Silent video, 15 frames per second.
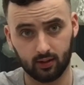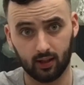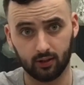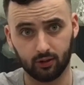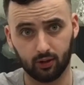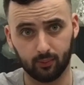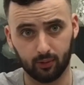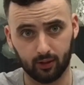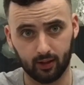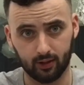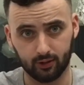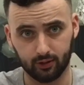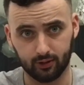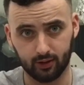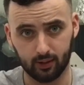up your
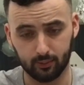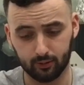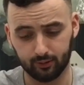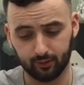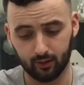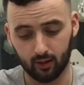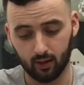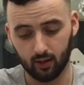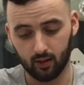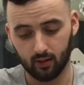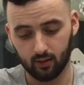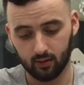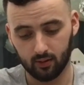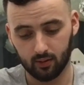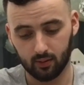kitchen table.
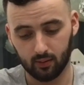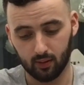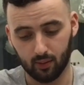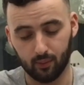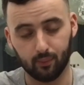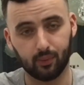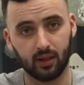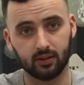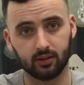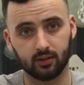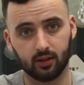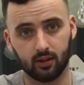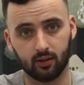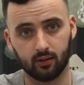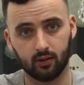Press it
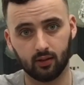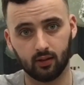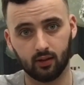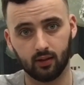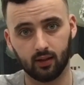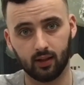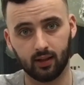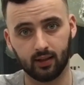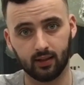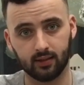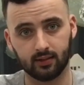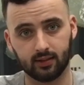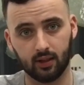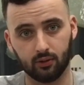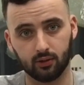down and
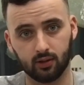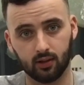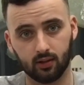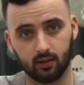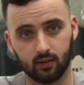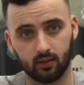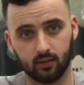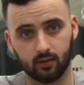then tilt it.